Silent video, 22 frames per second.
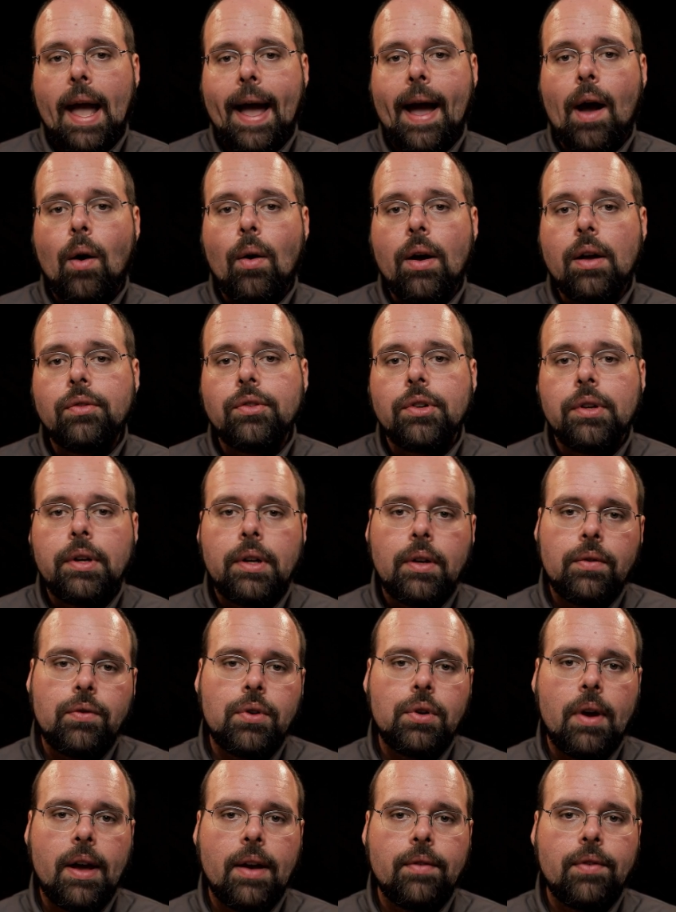However, if
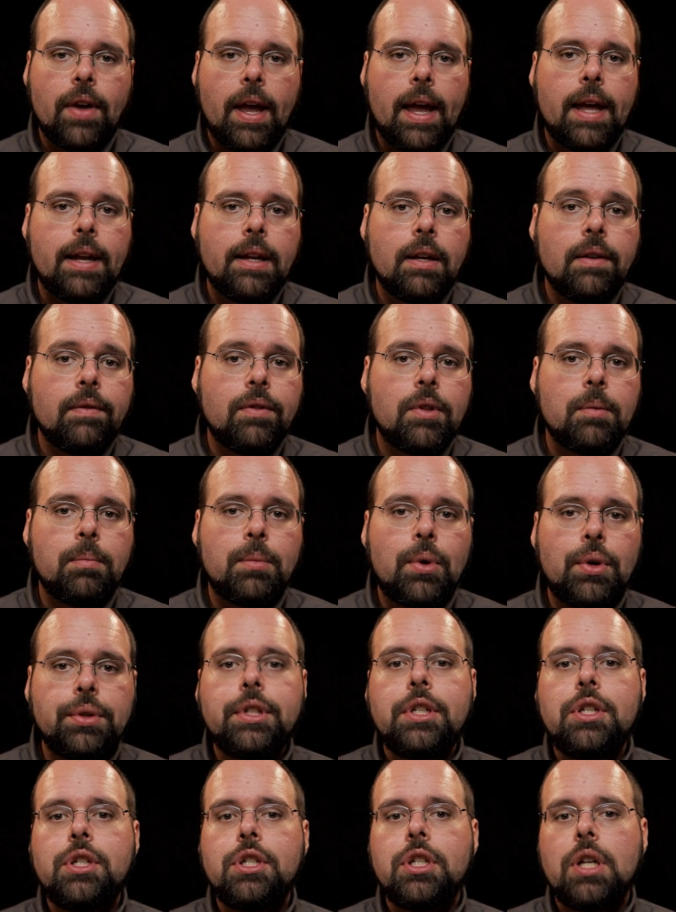you have any of the
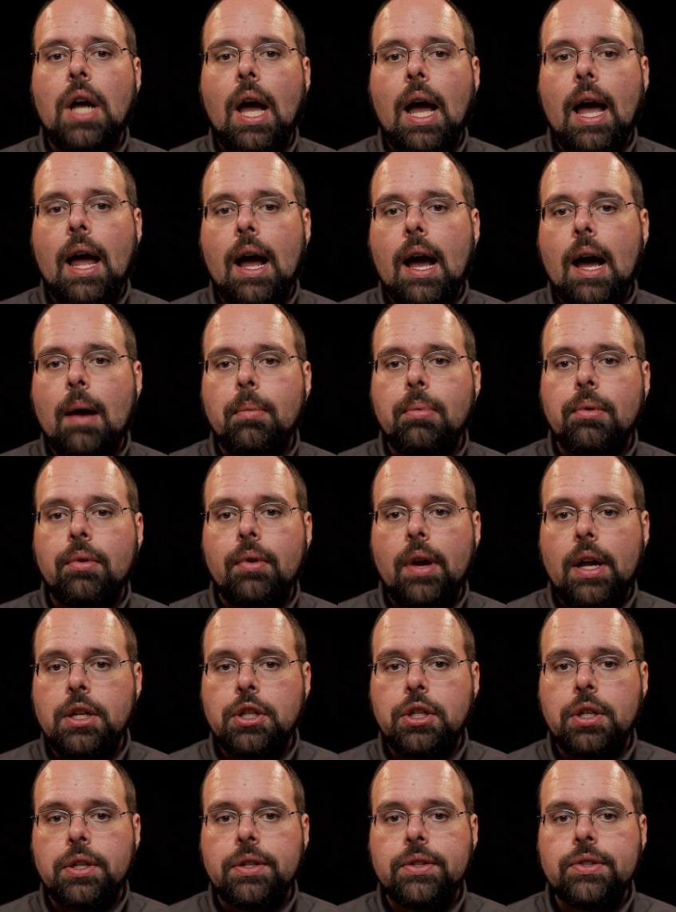multi-shot
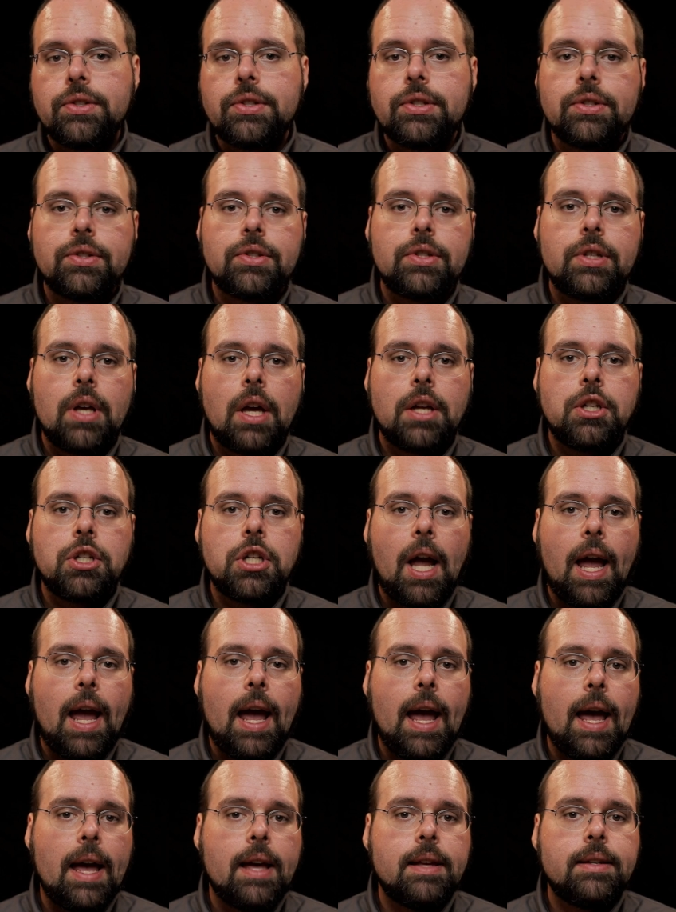operations, such
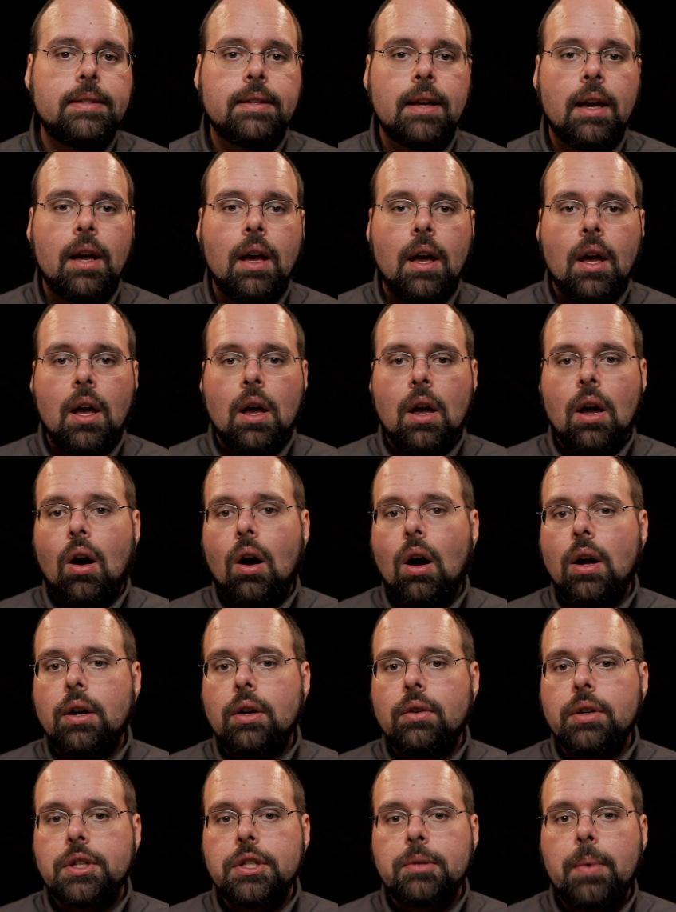as
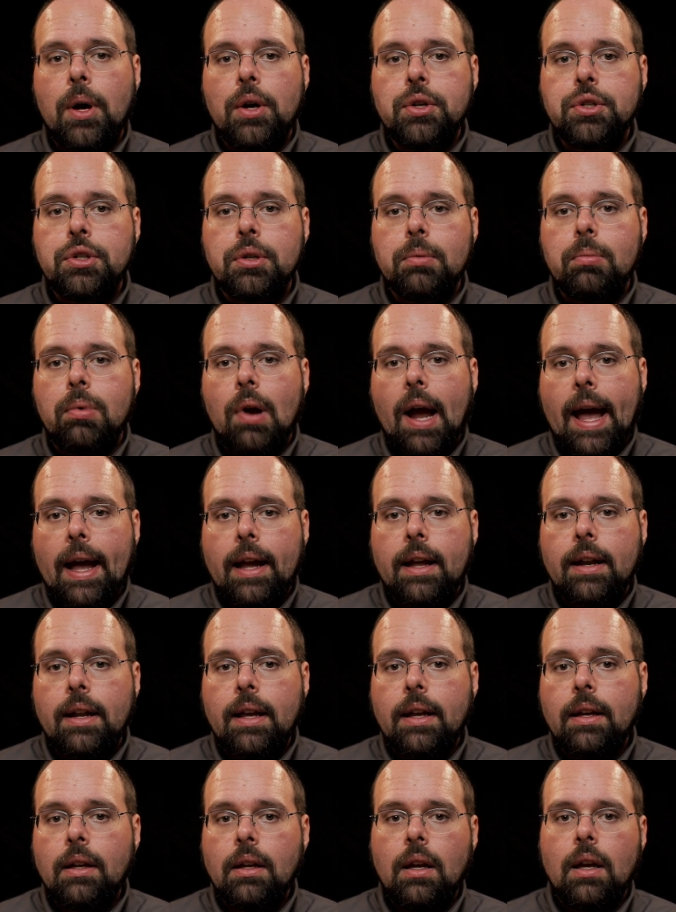auto exposure
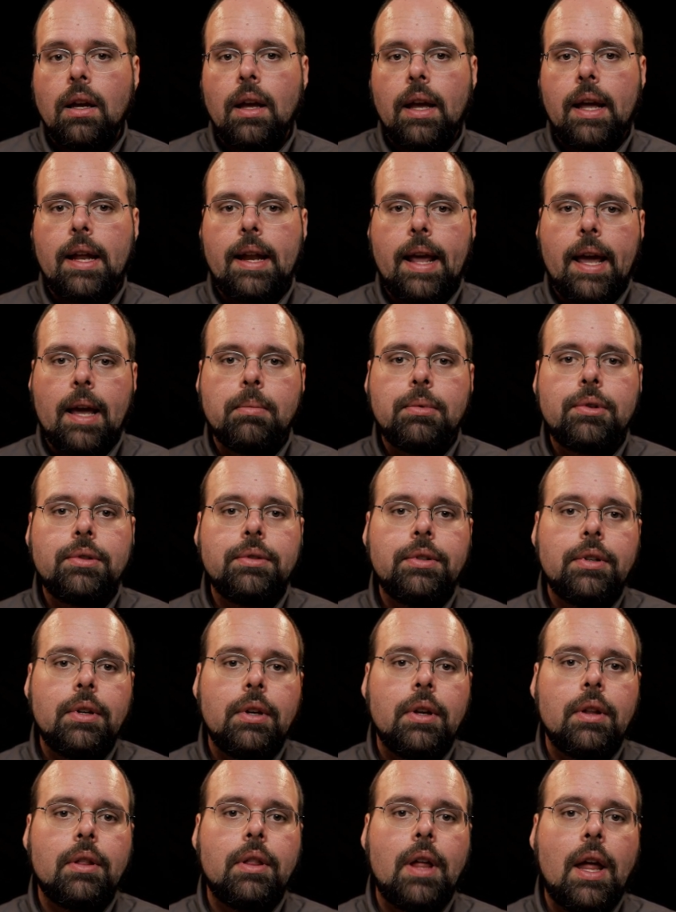bracketing enabled,
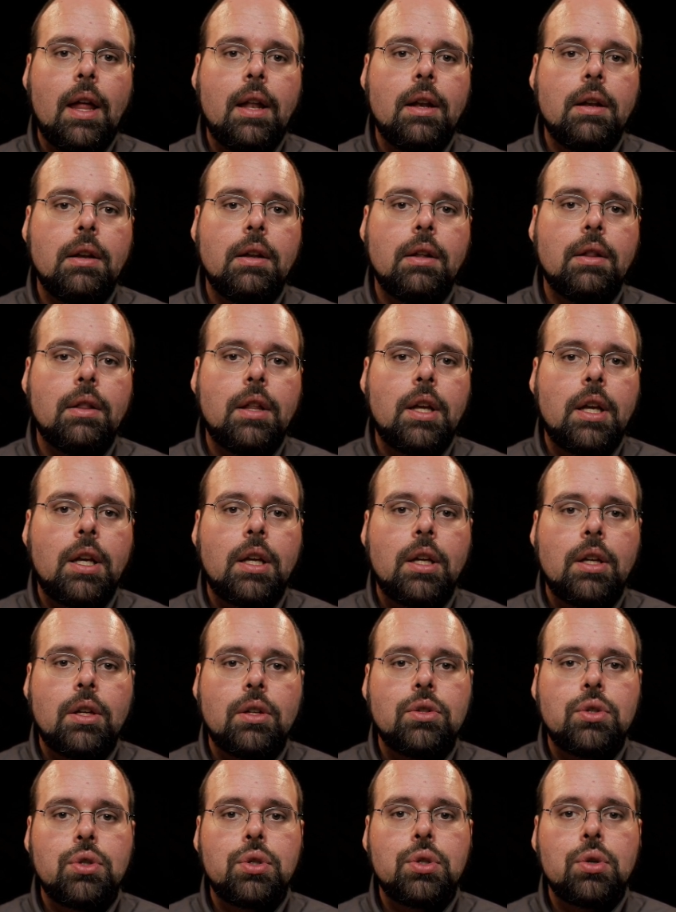then
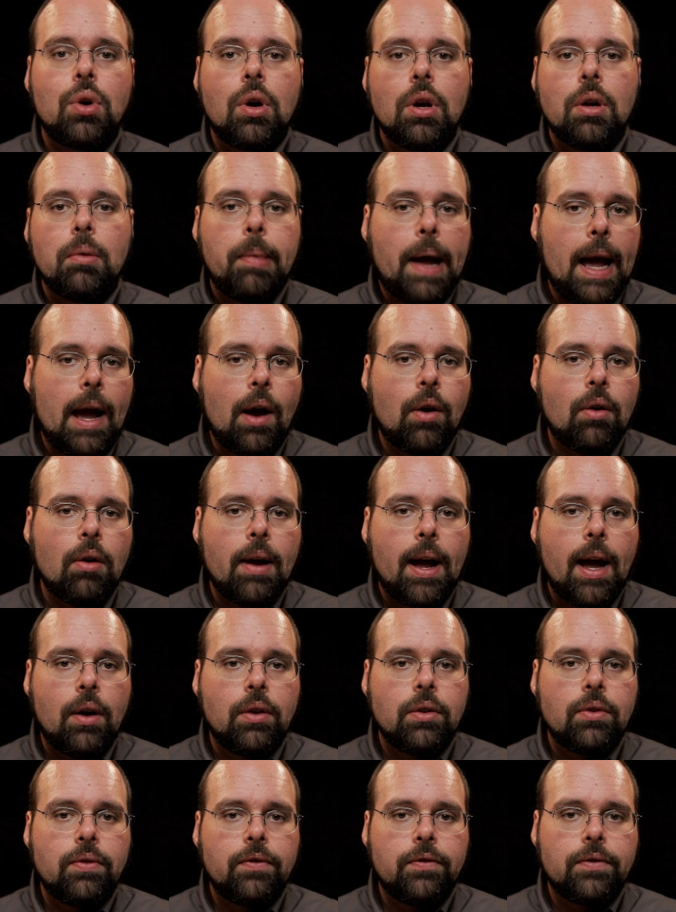the short power
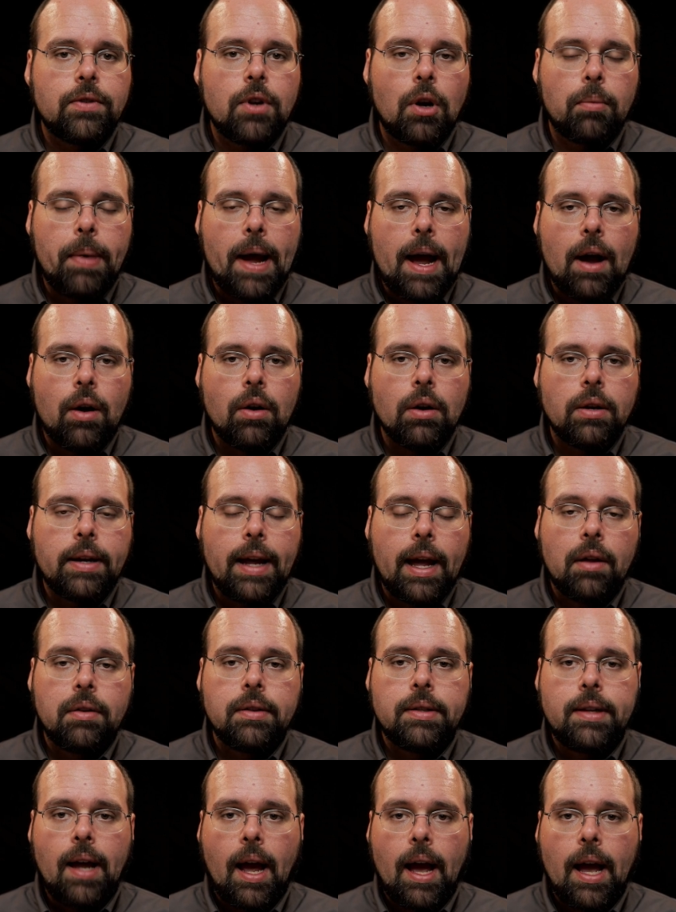out or power
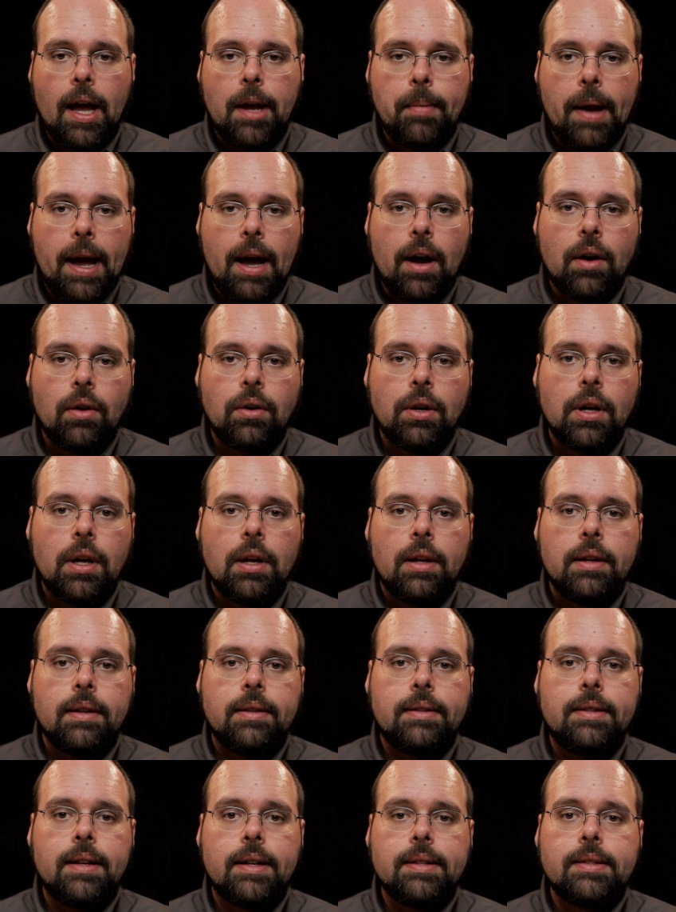down timeout
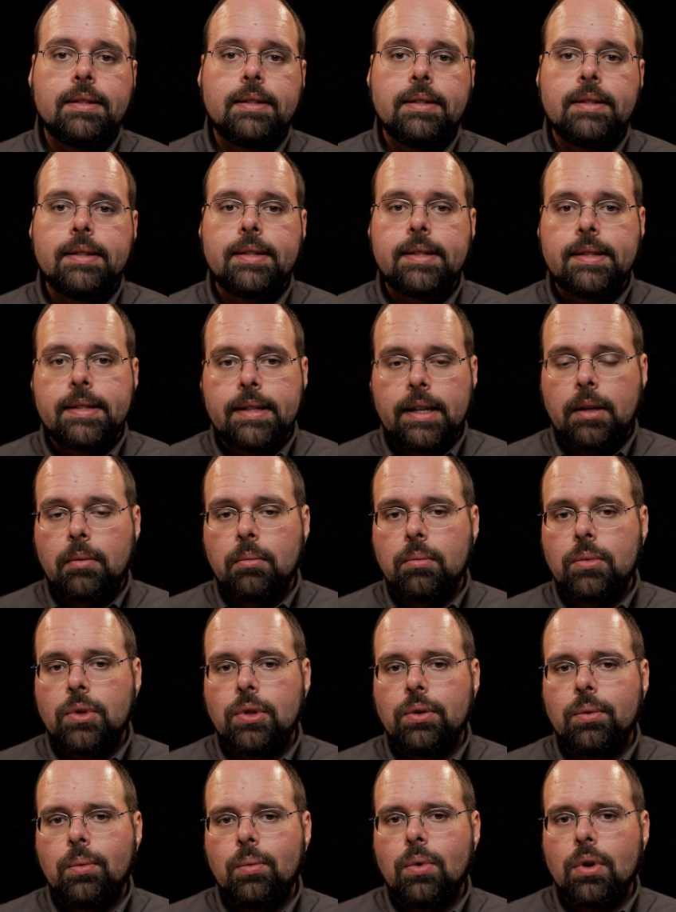doesn't seem
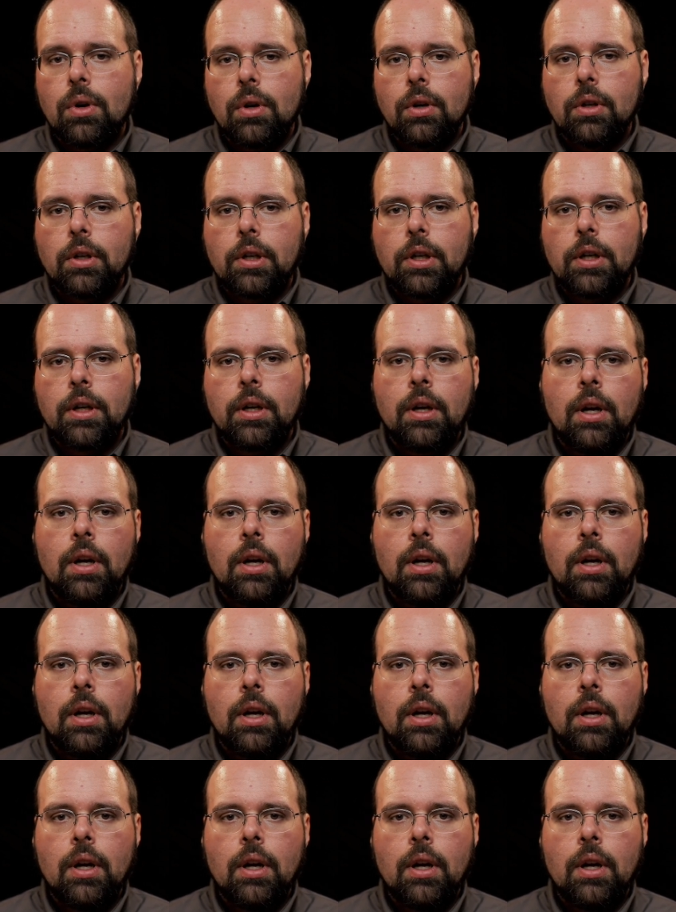to work.